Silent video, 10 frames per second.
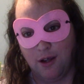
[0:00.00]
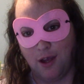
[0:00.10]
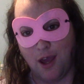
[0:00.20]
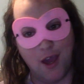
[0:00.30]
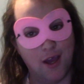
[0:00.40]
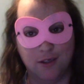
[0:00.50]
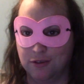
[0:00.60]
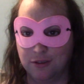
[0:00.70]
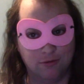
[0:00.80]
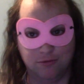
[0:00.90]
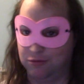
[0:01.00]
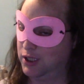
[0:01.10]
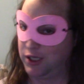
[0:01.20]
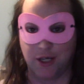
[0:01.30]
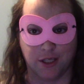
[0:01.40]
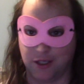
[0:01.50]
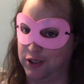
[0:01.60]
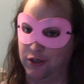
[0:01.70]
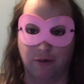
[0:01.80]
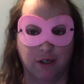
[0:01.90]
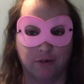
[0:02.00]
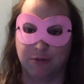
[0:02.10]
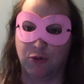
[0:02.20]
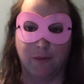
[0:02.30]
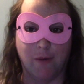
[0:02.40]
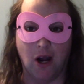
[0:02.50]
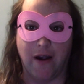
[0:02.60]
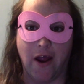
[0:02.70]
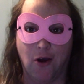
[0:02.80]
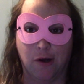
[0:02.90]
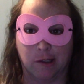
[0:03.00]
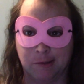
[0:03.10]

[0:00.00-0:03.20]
and we're continuing with more Mario.